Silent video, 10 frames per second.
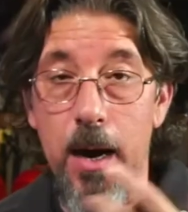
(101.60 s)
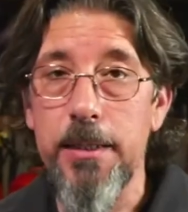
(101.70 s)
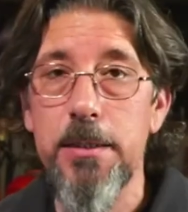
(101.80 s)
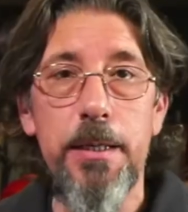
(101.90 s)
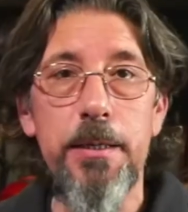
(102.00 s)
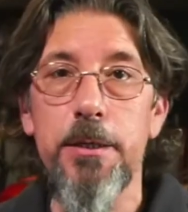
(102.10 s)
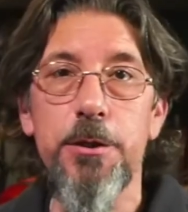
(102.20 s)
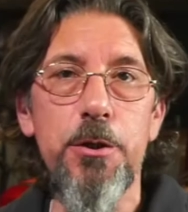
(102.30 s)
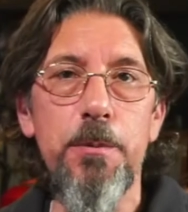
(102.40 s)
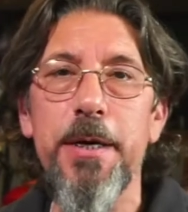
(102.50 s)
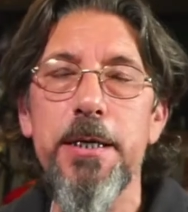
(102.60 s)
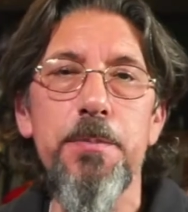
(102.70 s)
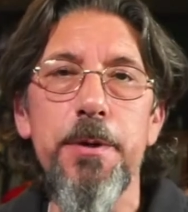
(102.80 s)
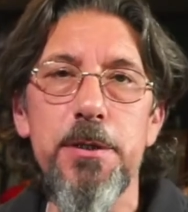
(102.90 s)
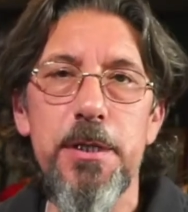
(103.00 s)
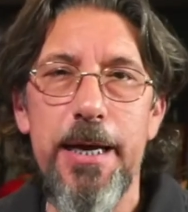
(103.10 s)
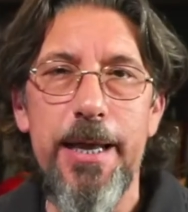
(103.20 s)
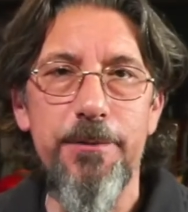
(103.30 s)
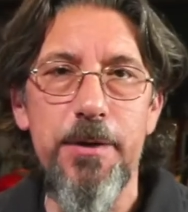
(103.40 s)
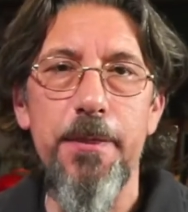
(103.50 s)
Honestly, the 2 biggest builds that
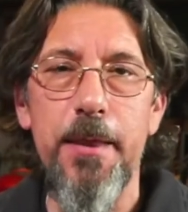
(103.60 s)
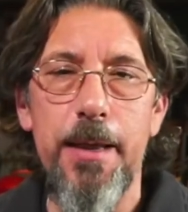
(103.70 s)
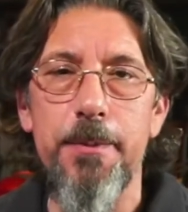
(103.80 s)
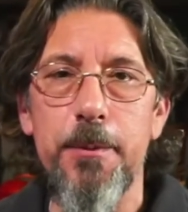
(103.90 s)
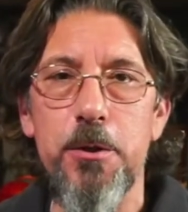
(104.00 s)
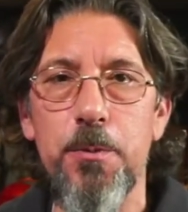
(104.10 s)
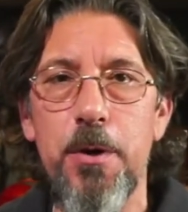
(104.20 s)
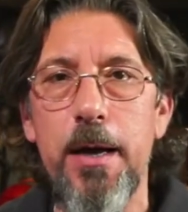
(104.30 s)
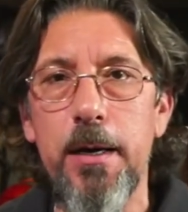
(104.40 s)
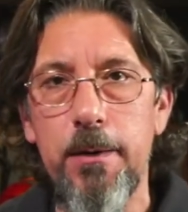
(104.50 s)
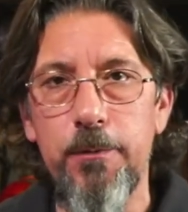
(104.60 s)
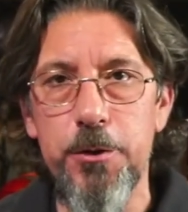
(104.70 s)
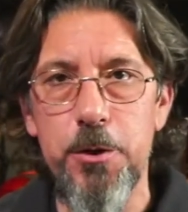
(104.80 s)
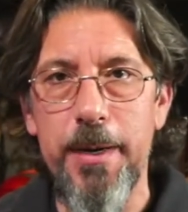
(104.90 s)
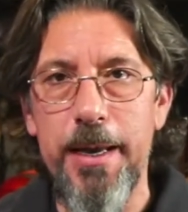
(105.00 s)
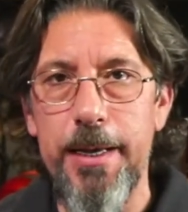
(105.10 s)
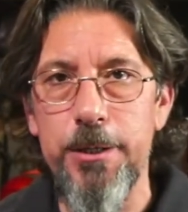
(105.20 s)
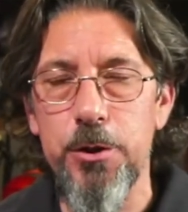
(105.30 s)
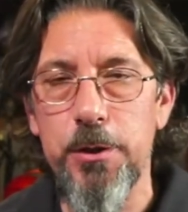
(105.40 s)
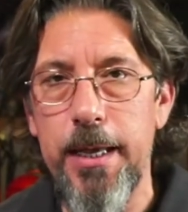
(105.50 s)
I have done that I am the most proud of, which are my
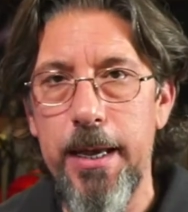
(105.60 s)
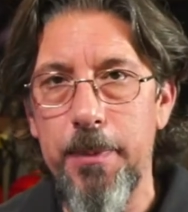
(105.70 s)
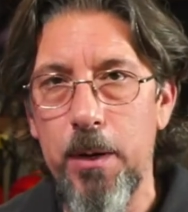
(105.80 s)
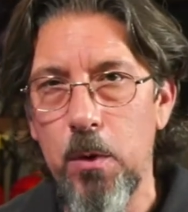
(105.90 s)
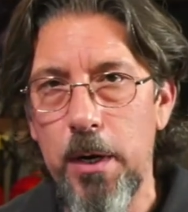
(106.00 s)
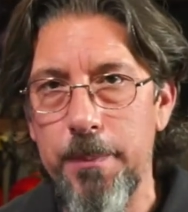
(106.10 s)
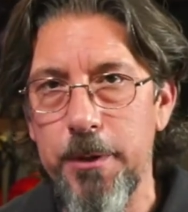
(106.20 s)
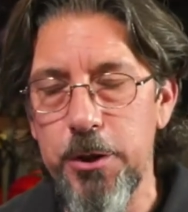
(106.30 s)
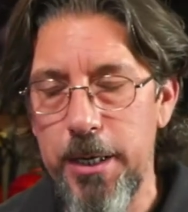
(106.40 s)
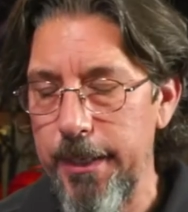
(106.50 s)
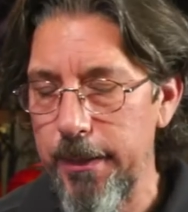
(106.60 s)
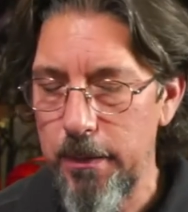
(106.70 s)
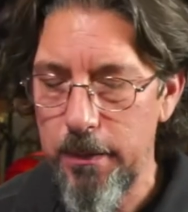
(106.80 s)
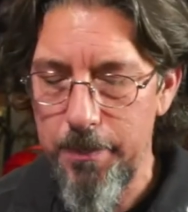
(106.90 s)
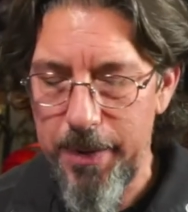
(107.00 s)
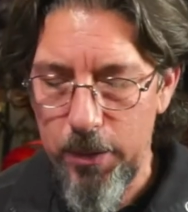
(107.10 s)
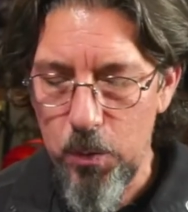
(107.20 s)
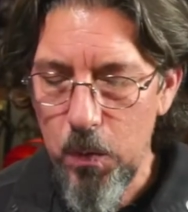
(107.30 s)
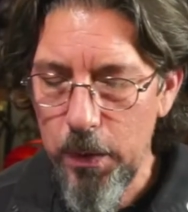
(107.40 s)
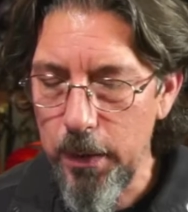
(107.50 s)
Angel and my Warhammer Giant that are in the back
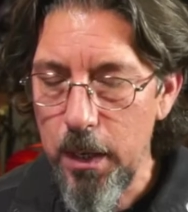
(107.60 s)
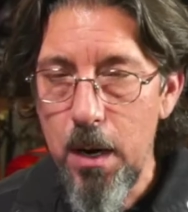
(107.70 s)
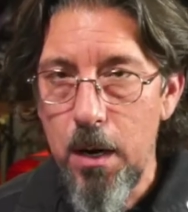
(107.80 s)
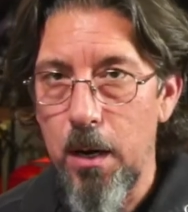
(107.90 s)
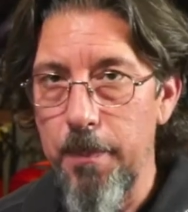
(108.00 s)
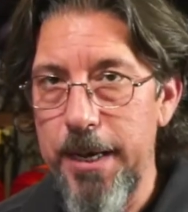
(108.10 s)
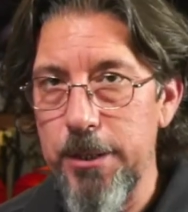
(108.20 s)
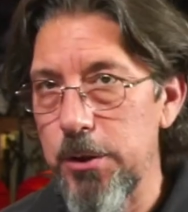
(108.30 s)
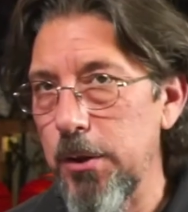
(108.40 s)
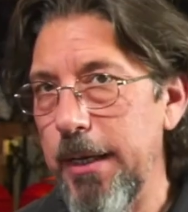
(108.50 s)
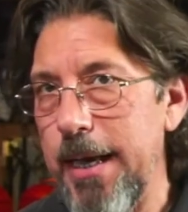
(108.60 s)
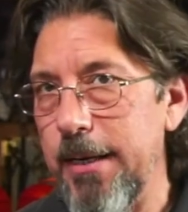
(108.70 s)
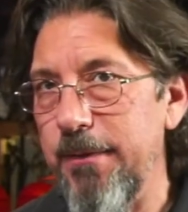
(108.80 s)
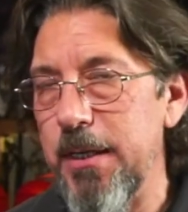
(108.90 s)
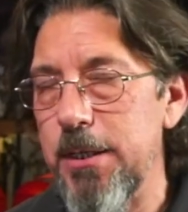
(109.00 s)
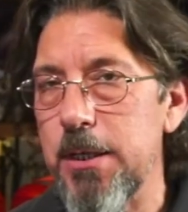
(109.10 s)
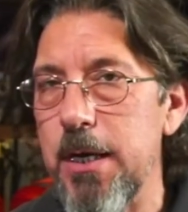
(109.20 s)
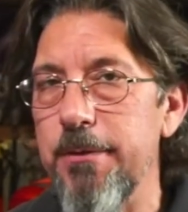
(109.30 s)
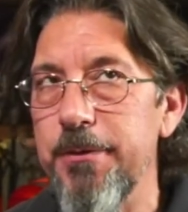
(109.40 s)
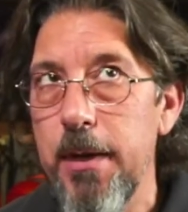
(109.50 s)
corner, are made solely out of this
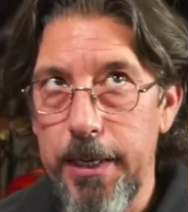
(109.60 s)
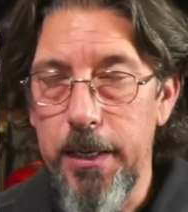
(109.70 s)
stuff.